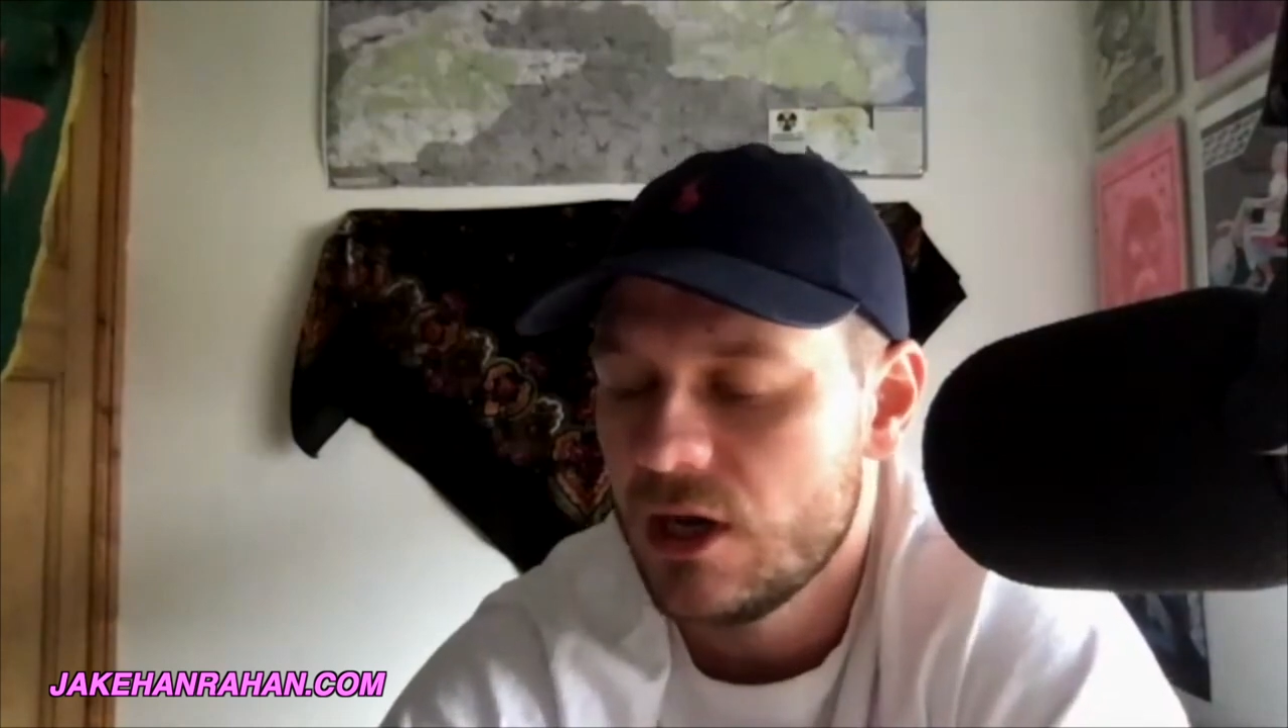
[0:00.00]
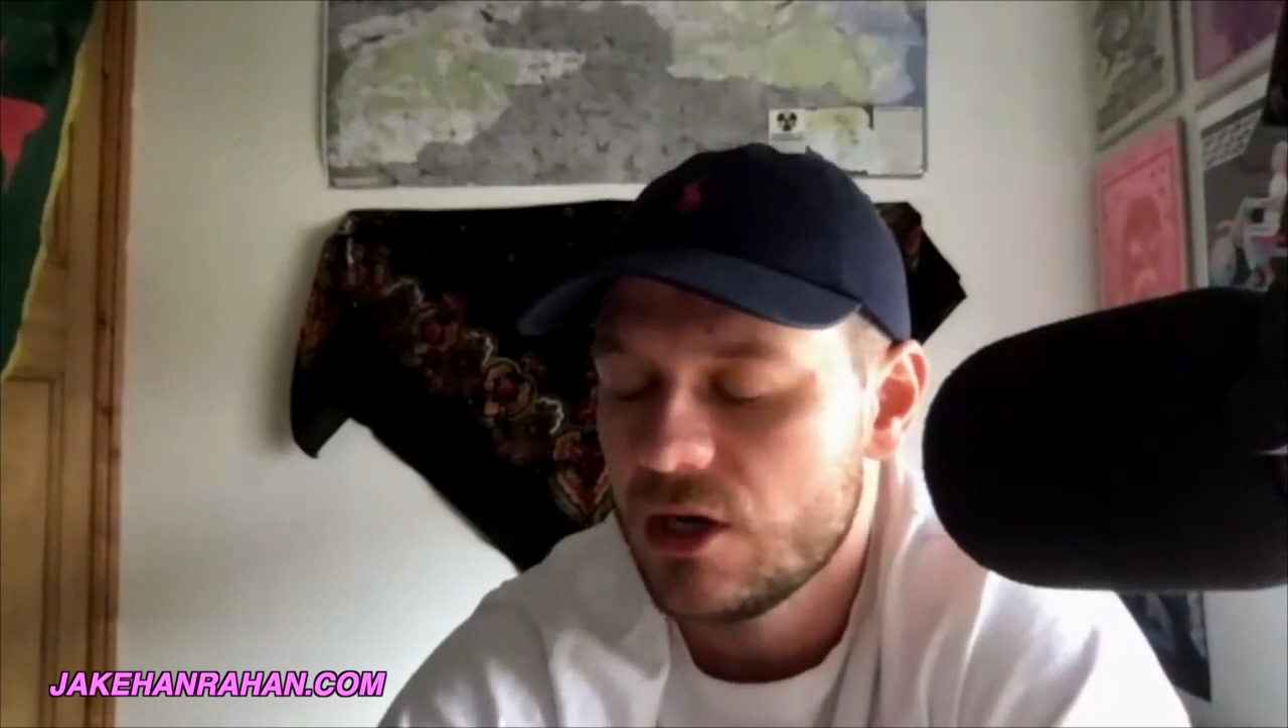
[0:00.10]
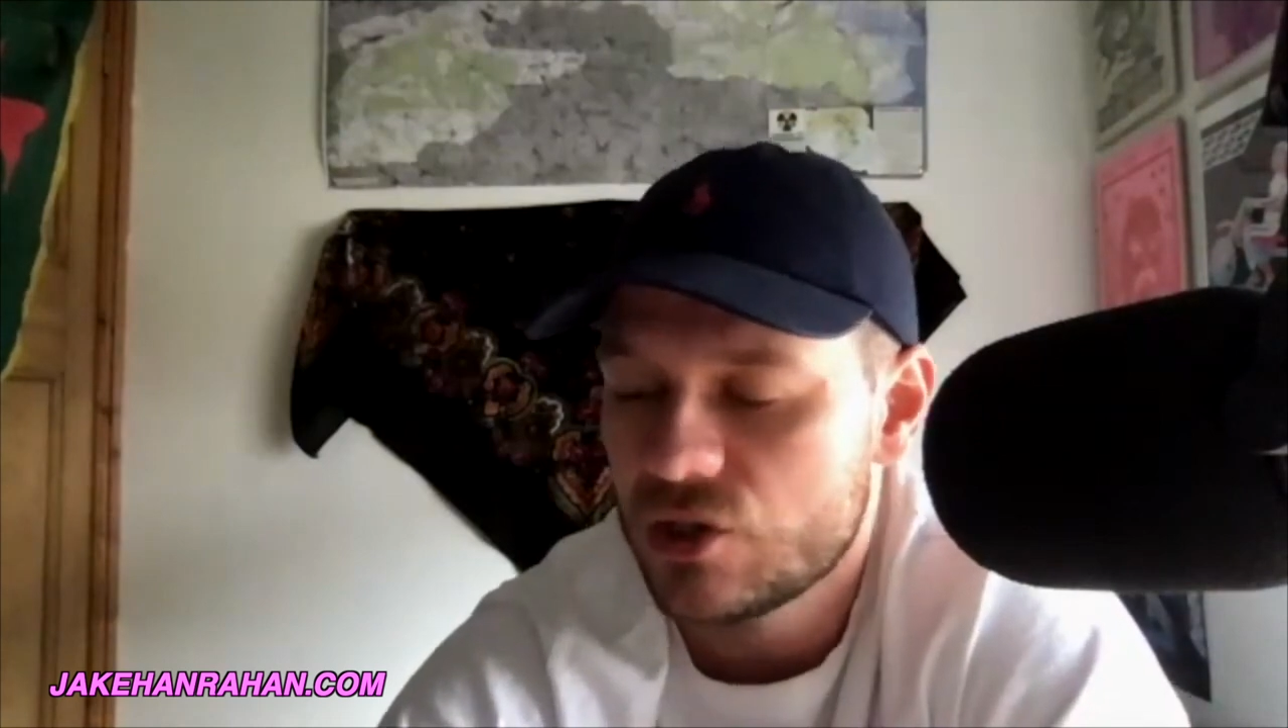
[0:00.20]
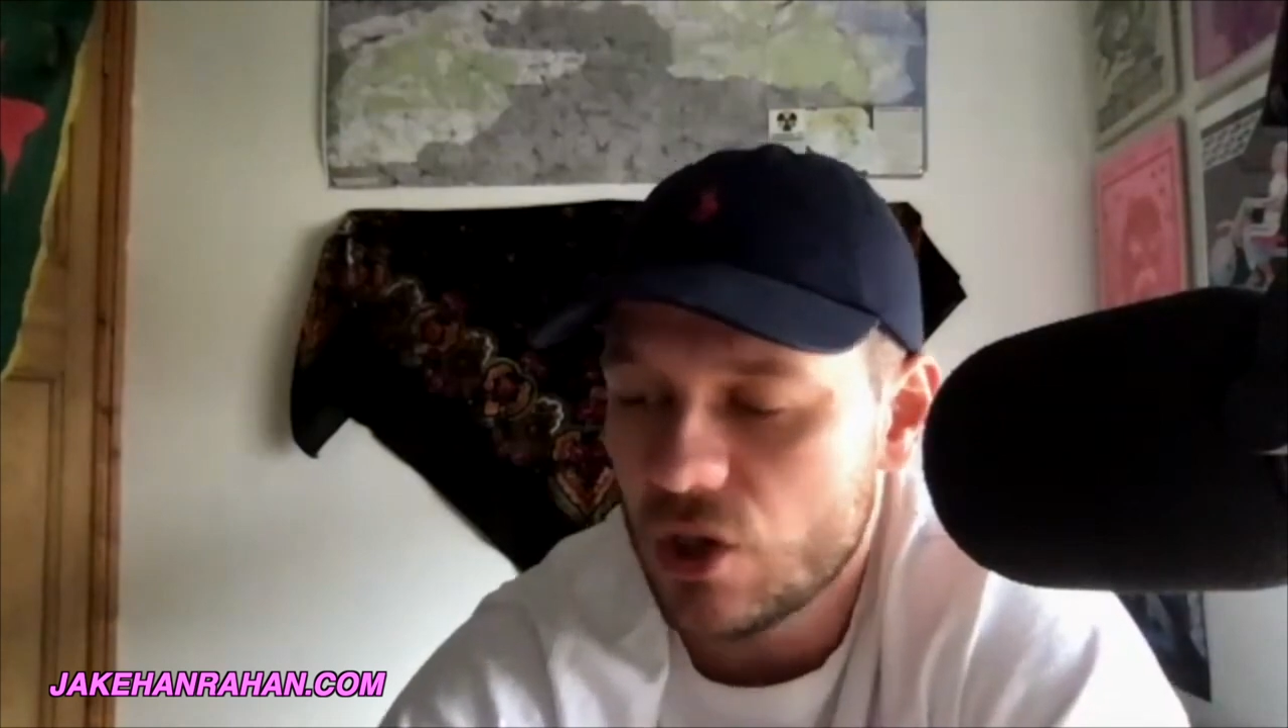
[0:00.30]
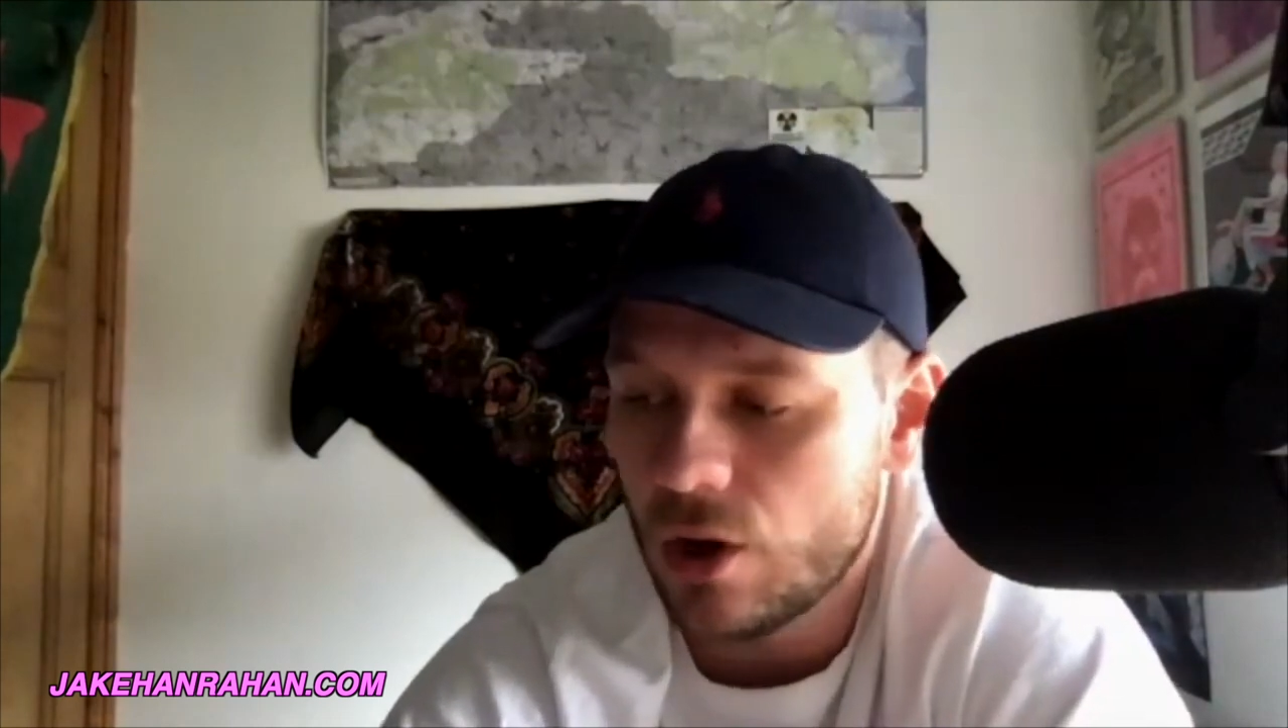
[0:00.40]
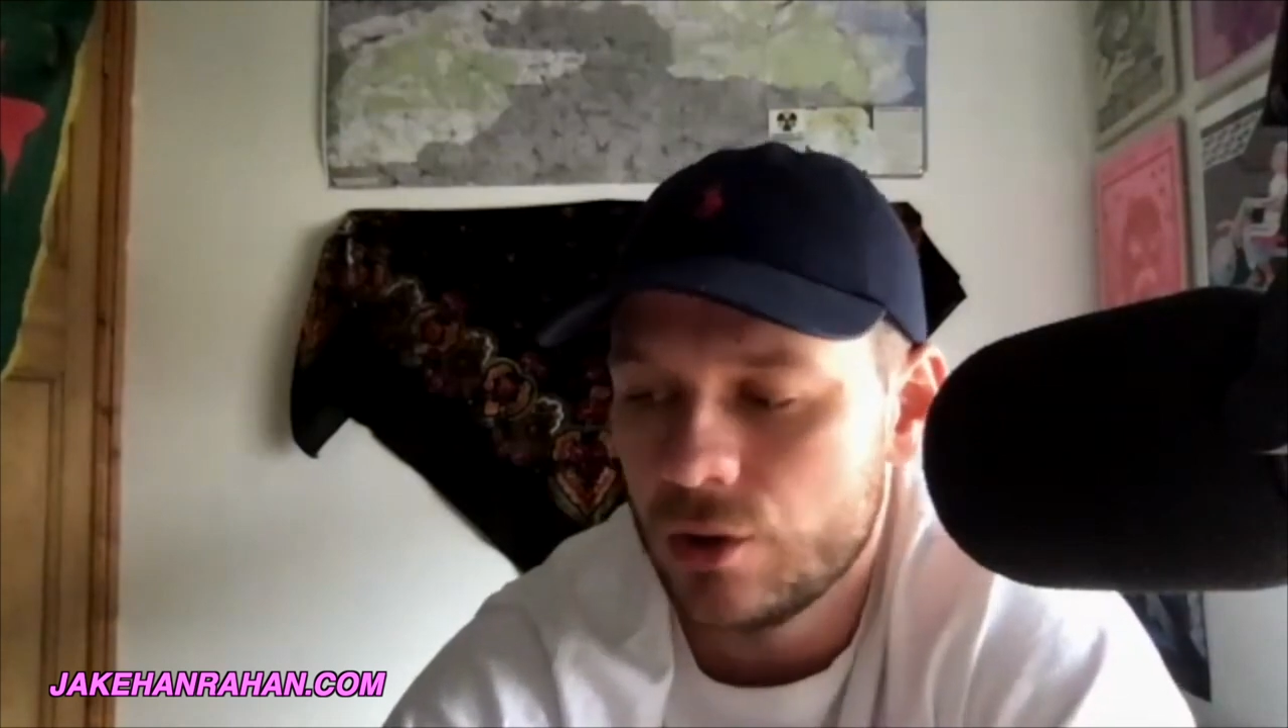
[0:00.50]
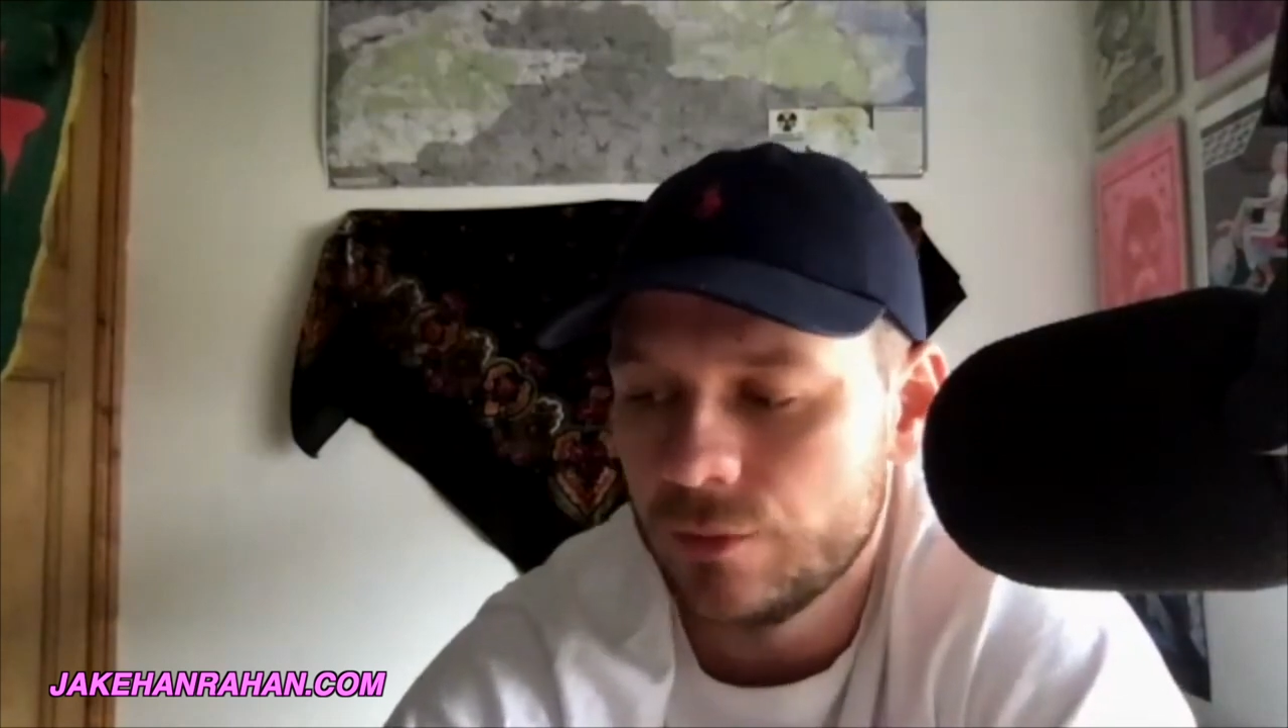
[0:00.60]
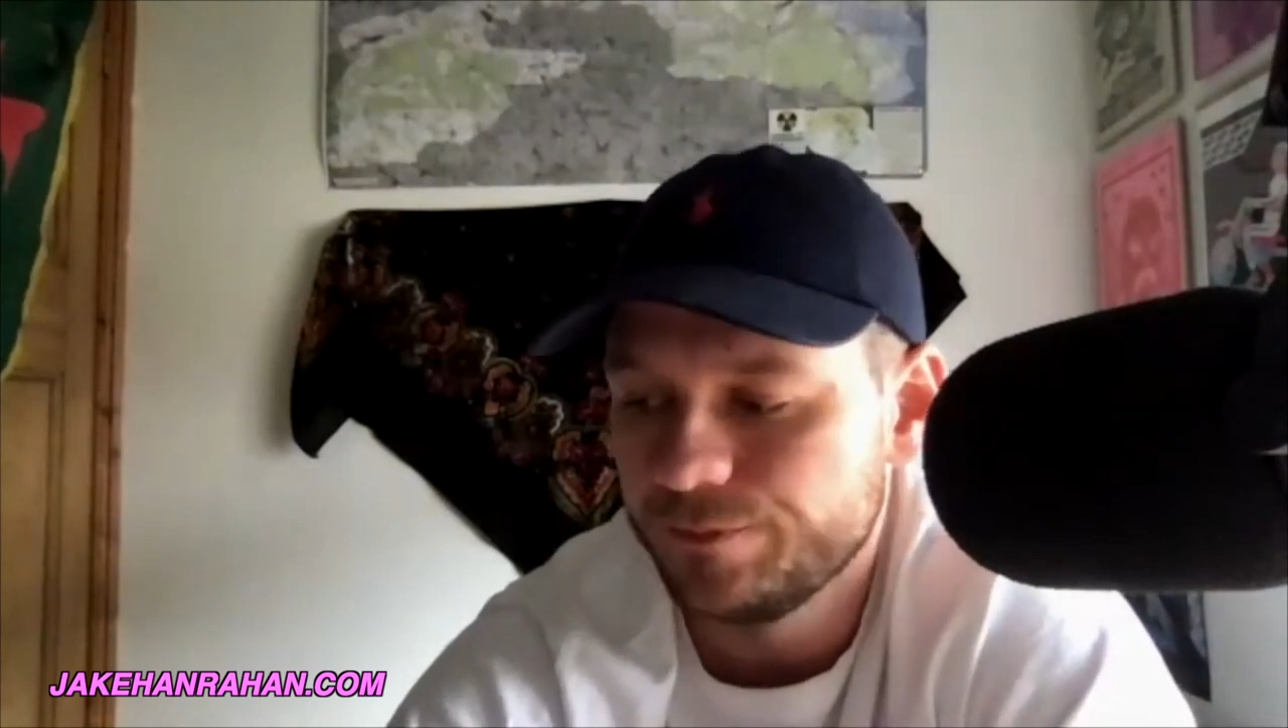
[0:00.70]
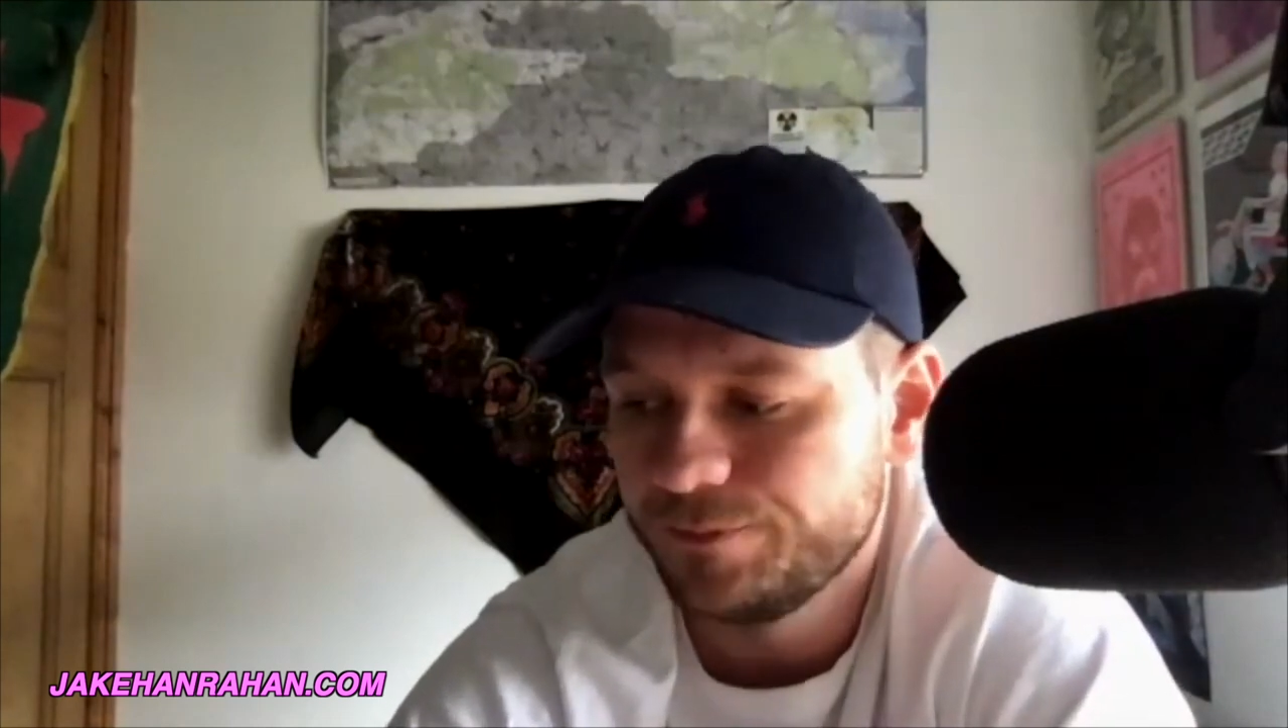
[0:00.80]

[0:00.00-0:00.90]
So